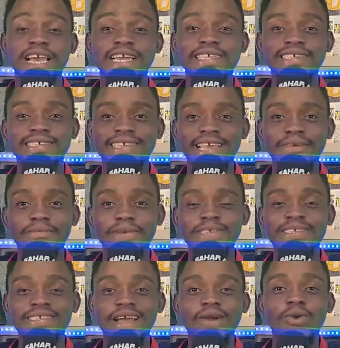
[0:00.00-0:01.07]
Ghana's game
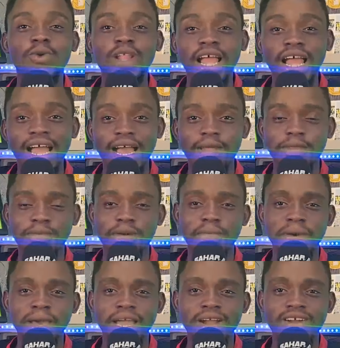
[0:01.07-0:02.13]
versus Angola at the
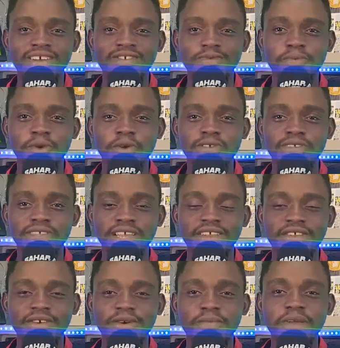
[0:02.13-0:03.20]
Baba Yara Sports
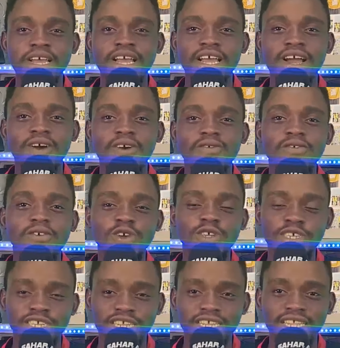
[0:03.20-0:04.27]
Stadium.
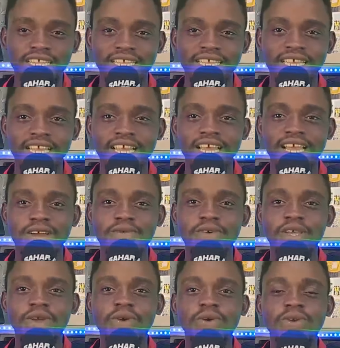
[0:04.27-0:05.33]
Unfortunately, uh,
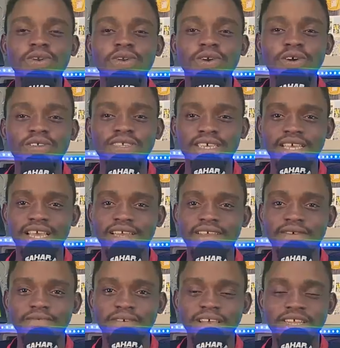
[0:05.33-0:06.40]
we could not get
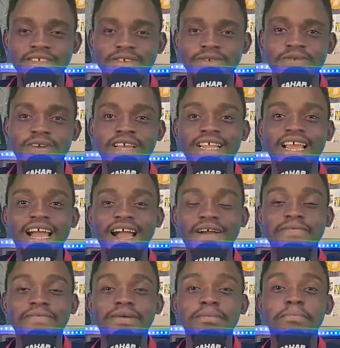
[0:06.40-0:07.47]
a venue, and
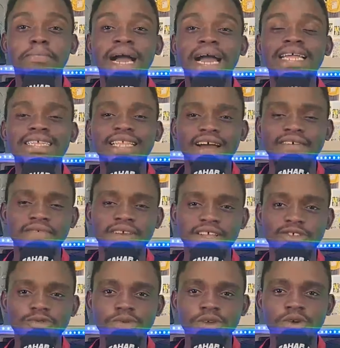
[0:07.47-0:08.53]
CAF banned that
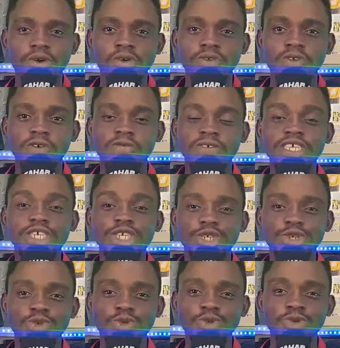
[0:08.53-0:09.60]
venue because of
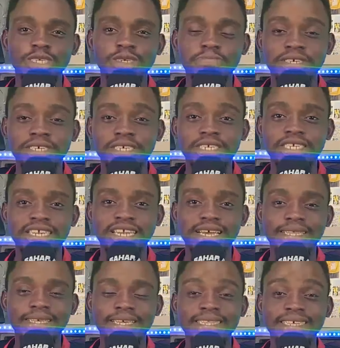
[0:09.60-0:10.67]
issues with the pitch and
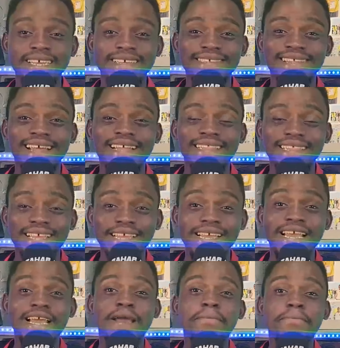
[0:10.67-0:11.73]
other things that they